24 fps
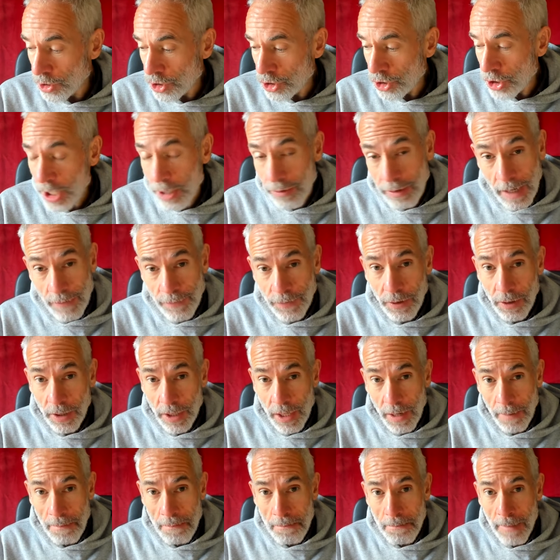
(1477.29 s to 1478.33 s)
you know, if you
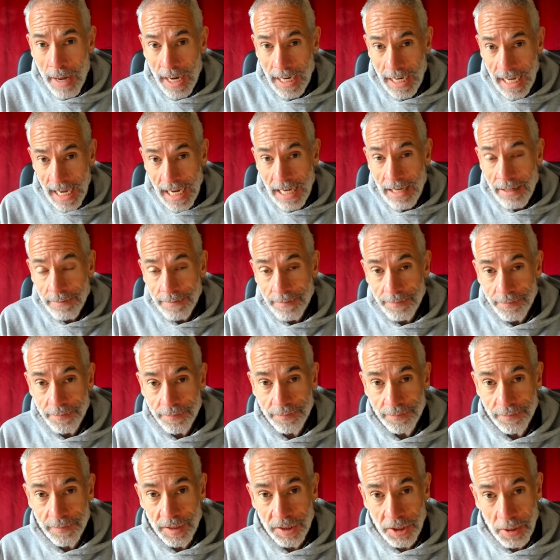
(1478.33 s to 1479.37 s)
look at money,
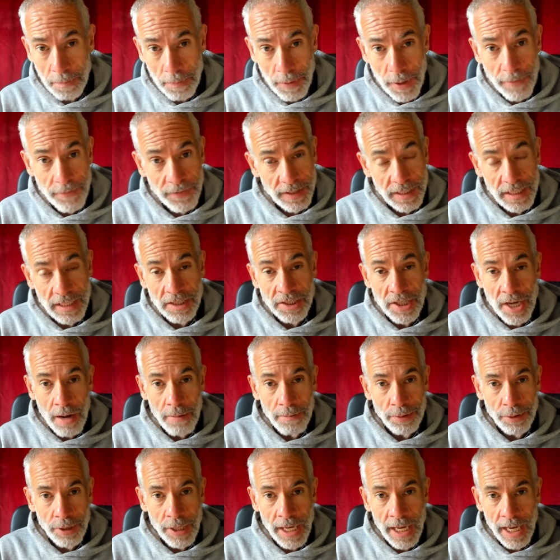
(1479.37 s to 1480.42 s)
there's a perfect
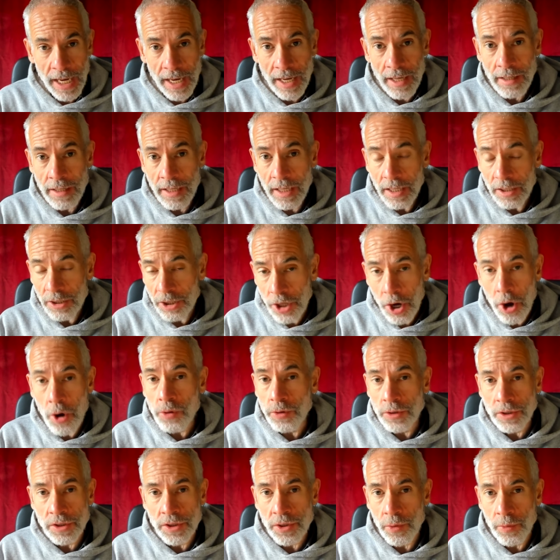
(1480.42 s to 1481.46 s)
example here.
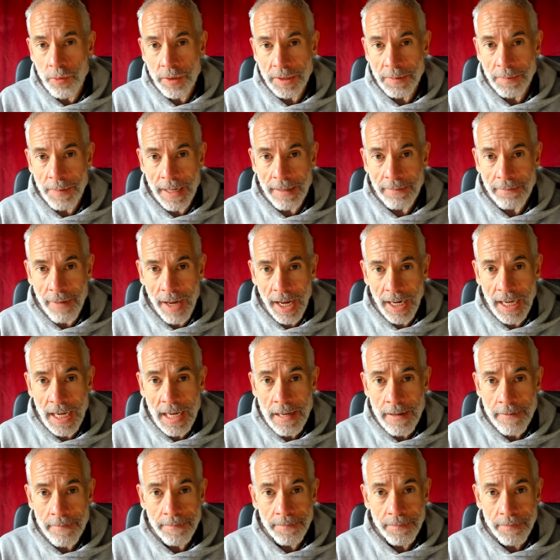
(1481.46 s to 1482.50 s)
Gold has always been
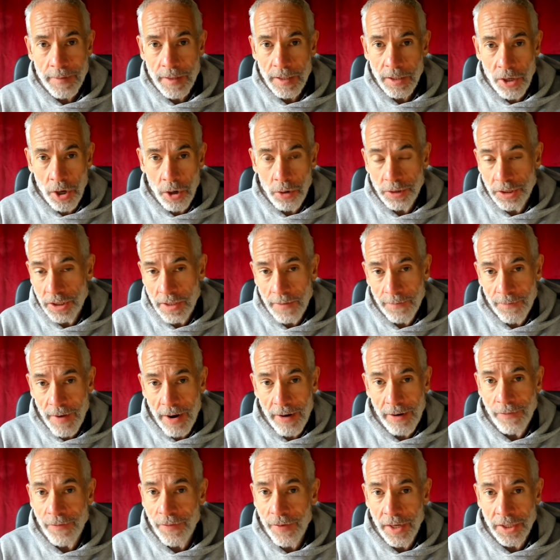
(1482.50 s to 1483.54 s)
money. Gold is the
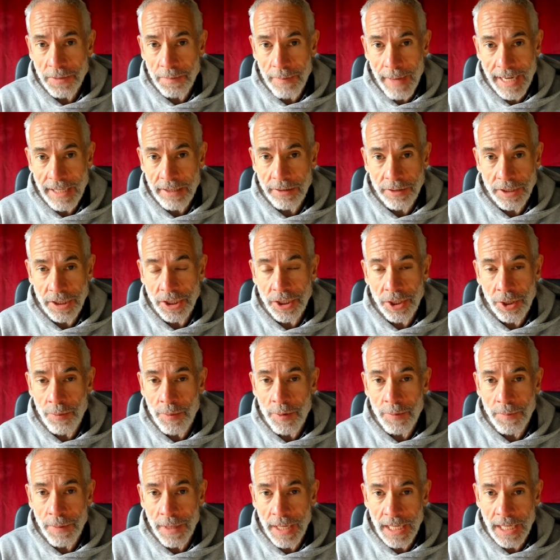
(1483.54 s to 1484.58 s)
very first metal that
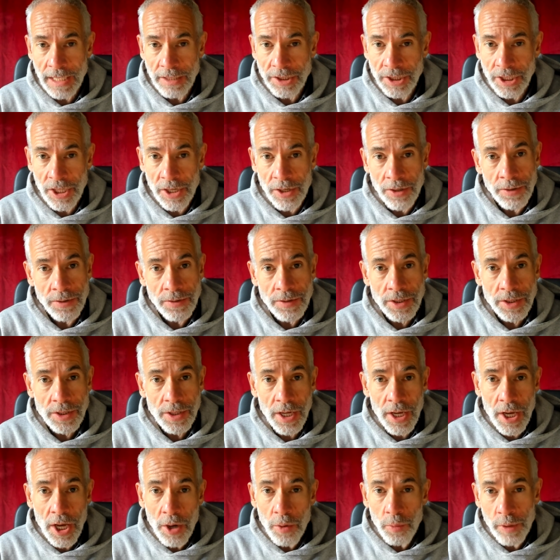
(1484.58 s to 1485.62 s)
human beings
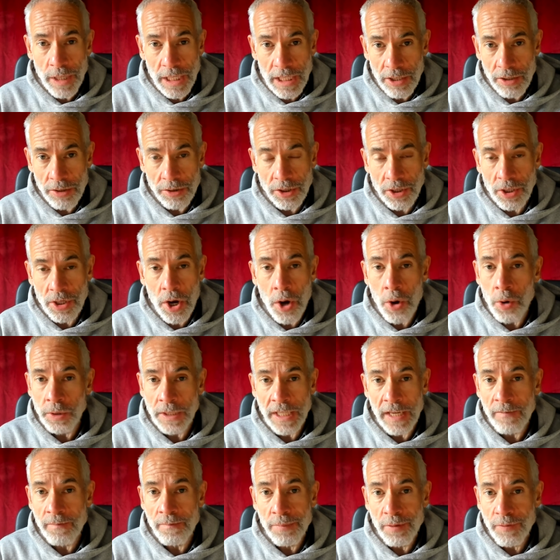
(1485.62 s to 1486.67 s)
used. We used
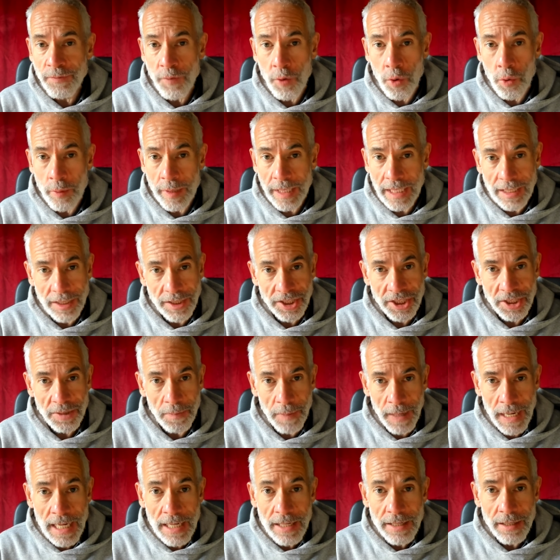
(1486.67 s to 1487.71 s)
gold even before we could
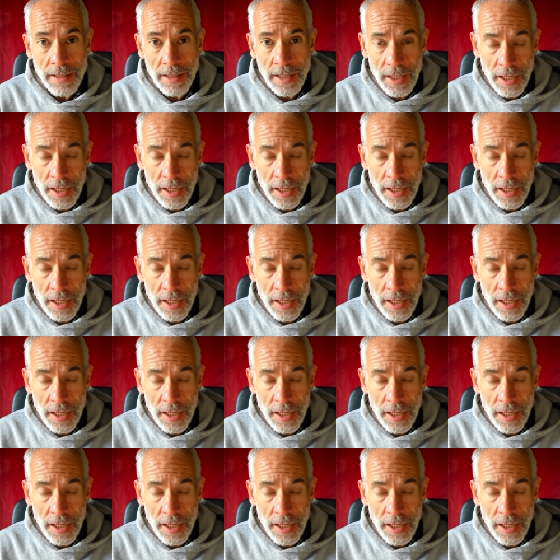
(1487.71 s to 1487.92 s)
speak.